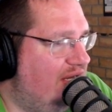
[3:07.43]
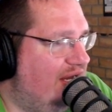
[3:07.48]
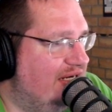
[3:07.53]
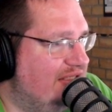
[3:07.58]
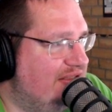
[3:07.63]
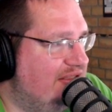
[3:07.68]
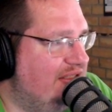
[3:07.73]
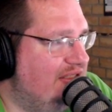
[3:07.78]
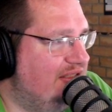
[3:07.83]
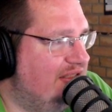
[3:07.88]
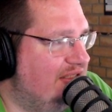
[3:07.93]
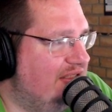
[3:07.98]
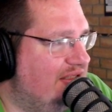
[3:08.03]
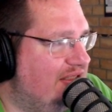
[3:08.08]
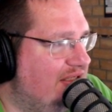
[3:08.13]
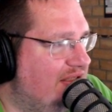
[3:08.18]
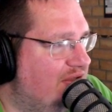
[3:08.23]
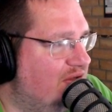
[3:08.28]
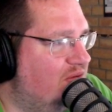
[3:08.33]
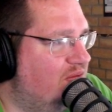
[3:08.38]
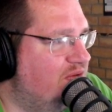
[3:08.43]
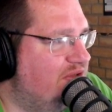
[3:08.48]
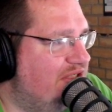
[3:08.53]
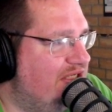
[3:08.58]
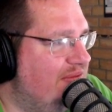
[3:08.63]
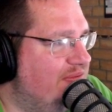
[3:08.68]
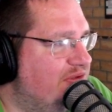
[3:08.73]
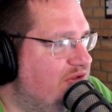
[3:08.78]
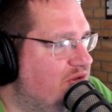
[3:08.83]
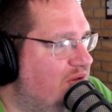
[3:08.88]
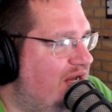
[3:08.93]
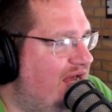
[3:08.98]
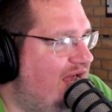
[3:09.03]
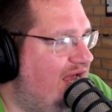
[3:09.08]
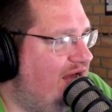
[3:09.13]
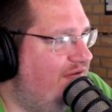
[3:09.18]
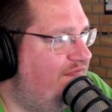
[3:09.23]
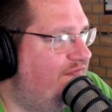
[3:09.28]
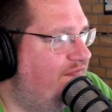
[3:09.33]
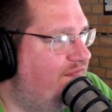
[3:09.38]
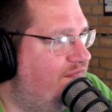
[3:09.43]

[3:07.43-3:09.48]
actually they, they don't seem to have